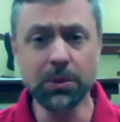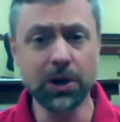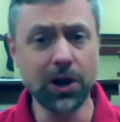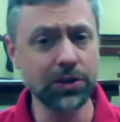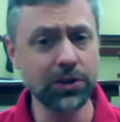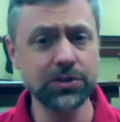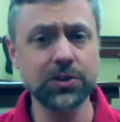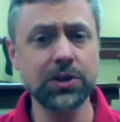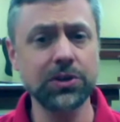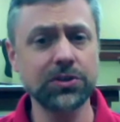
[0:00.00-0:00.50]
But
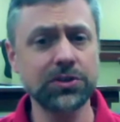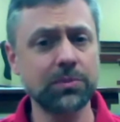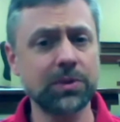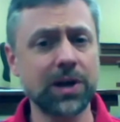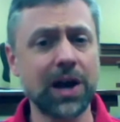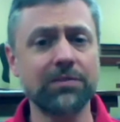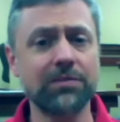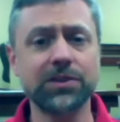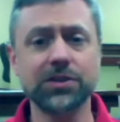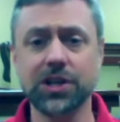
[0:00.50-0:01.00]
also there's
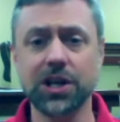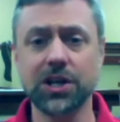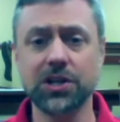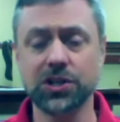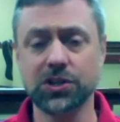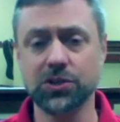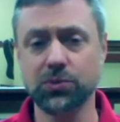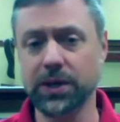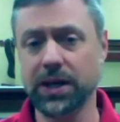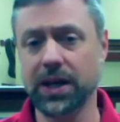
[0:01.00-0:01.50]
some
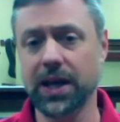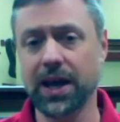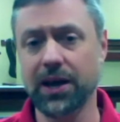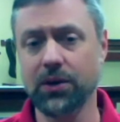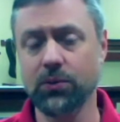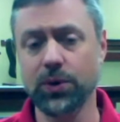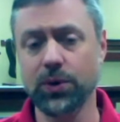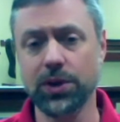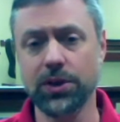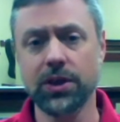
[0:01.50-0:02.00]
conversations we
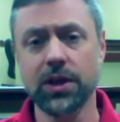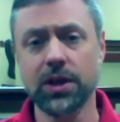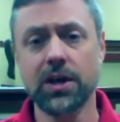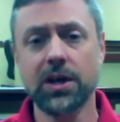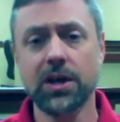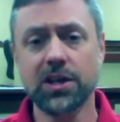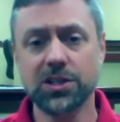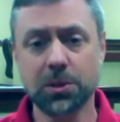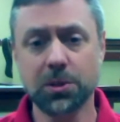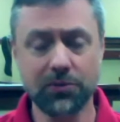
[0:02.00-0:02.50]
had with
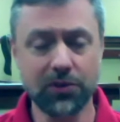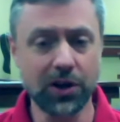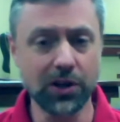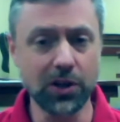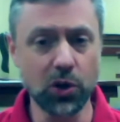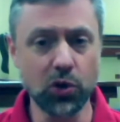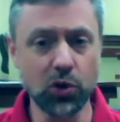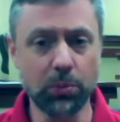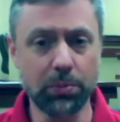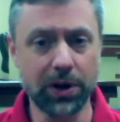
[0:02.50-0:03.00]
some of
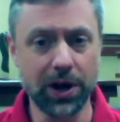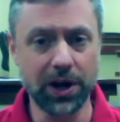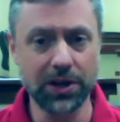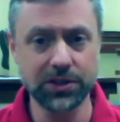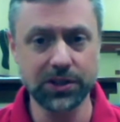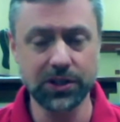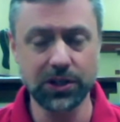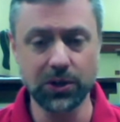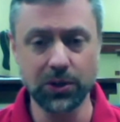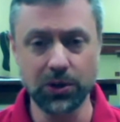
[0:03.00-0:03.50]
our local
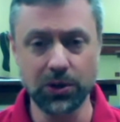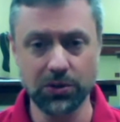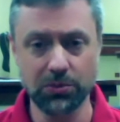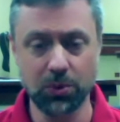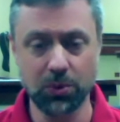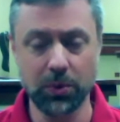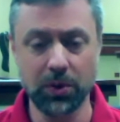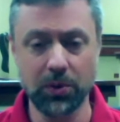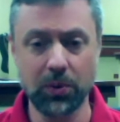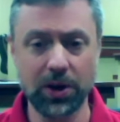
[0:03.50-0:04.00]
prosecutors
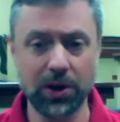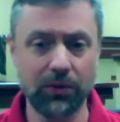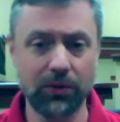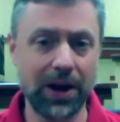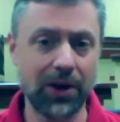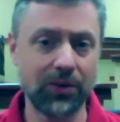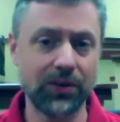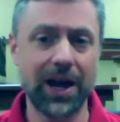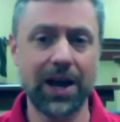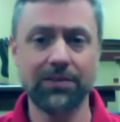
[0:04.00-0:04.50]
when we went
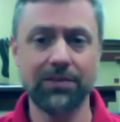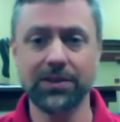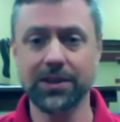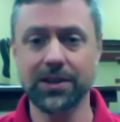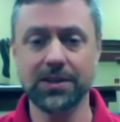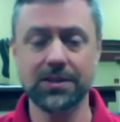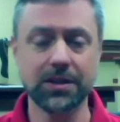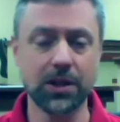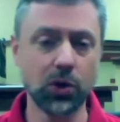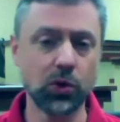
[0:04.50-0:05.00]
around
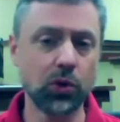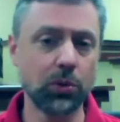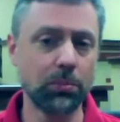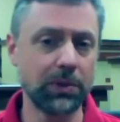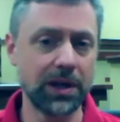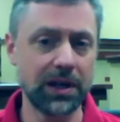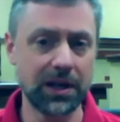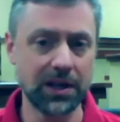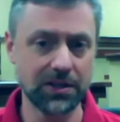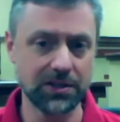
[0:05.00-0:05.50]
having these local
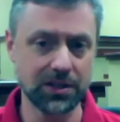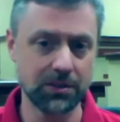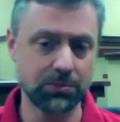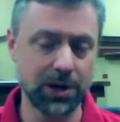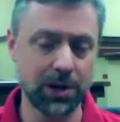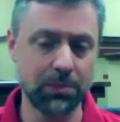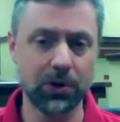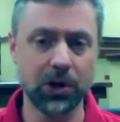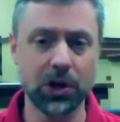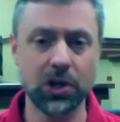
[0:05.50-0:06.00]
meetings in
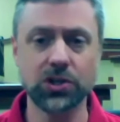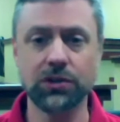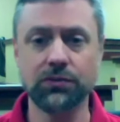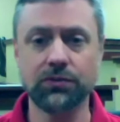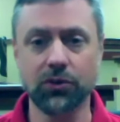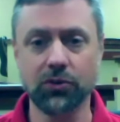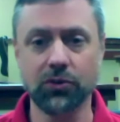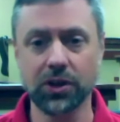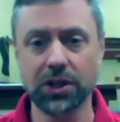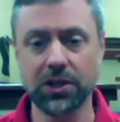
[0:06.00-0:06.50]
preparation
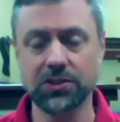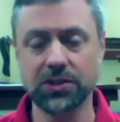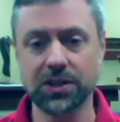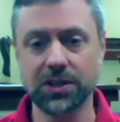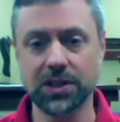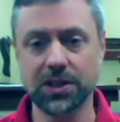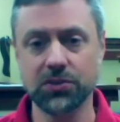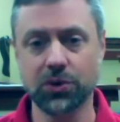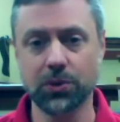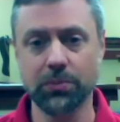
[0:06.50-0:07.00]
for
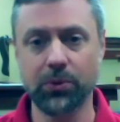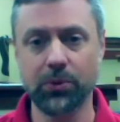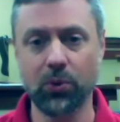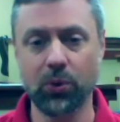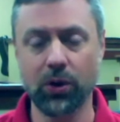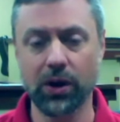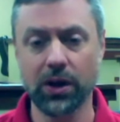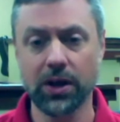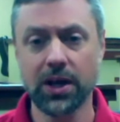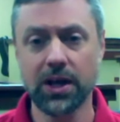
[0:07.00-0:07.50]
releasing this
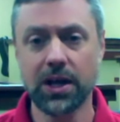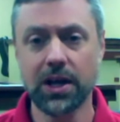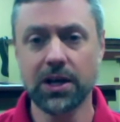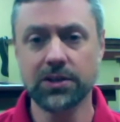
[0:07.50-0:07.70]
report.